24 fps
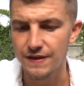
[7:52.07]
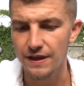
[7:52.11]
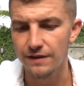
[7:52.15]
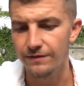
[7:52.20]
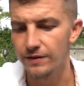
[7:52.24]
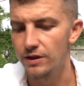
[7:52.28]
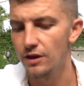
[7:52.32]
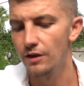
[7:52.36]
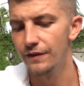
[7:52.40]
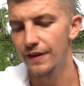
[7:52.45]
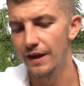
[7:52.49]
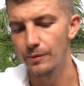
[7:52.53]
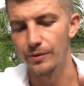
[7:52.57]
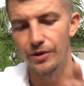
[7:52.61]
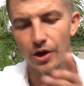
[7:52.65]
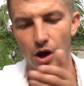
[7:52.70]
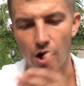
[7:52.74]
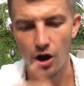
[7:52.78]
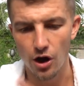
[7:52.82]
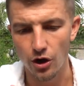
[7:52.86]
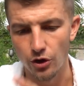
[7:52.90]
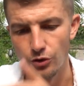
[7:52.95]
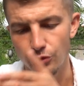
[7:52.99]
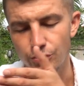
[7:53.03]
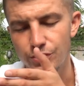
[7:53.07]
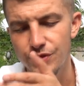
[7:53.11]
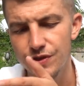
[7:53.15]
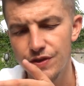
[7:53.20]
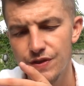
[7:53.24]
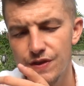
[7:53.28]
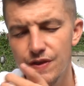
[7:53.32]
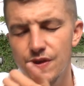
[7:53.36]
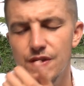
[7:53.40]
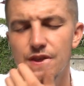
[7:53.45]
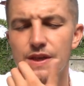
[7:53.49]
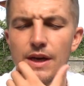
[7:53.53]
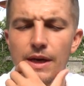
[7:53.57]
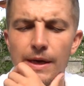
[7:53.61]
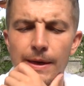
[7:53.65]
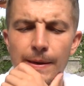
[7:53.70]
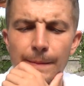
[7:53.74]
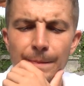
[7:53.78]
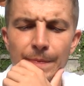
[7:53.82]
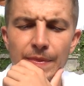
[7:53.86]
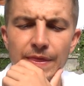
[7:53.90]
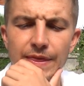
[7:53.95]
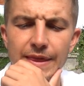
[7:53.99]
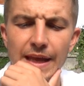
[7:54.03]
Even though they were the hosts,
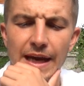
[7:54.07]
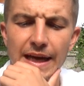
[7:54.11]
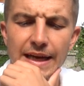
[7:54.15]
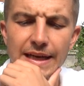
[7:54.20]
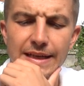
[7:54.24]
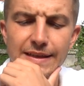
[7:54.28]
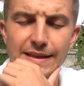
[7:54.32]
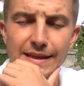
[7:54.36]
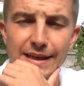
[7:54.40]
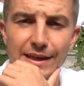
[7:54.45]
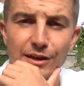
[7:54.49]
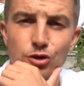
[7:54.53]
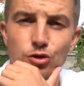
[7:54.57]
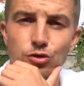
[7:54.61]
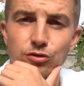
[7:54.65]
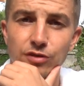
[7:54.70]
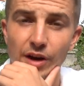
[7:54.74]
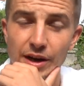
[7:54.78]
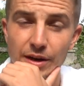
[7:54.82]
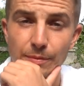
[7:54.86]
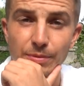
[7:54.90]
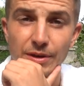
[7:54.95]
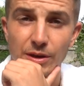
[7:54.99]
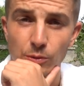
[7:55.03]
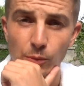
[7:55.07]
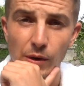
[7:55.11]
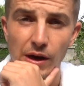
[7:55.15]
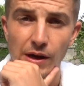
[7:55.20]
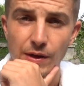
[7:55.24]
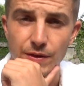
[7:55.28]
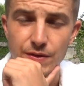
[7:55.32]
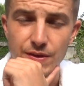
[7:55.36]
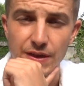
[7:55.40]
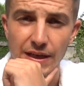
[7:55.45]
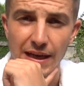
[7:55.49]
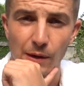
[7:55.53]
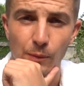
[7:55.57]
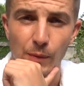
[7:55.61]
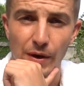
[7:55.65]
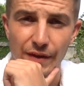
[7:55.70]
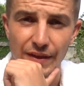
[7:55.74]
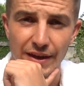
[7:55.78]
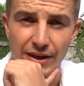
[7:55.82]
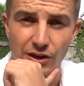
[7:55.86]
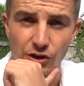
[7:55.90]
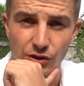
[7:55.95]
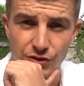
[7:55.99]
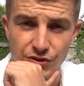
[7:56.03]
they did incredibly well to get where
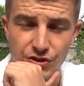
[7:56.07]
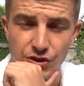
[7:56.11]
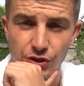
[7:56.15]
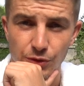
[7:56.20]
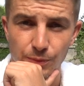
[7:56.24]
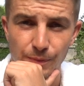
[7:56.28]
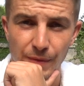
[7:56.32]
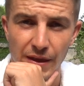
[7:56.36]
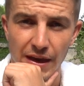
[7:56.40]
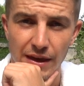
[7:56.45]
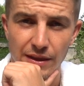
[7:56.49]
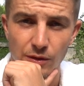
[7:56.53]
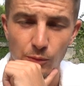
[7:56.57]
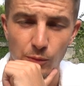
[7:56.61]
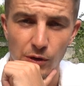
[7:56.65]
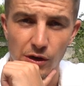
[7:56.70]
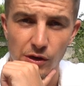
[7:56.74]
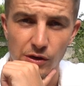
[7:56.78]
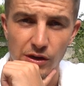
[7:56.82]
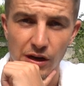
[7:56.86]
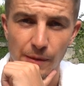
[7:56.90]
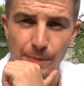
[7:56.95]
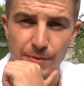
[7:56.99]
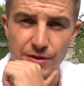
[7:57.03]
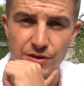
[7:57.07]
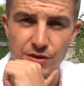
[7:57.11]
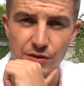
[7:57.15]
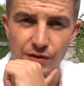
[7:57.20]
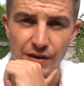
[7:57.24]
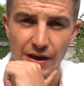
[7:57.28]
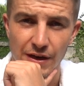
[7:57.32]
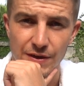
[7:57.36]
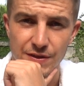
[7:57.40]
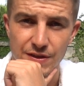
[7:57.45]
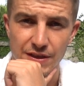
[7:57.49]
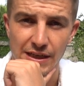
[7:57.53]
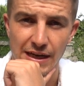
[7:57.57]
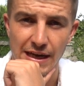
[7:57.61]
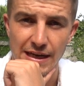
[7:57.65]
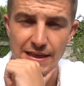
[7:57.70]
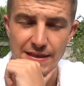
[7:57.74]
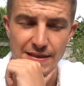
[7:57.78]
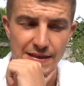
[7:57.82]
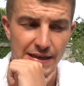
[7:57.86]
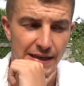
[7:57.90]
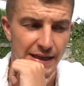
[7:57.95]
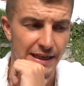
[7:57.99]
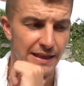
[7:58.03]
they got to in the World Cup in
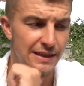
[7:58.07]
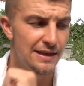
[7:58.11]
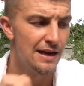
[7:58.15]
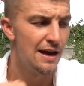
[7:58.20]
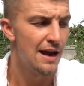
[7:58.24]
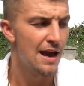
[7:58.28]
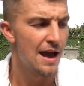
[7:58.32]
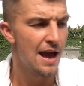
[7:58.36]
2018.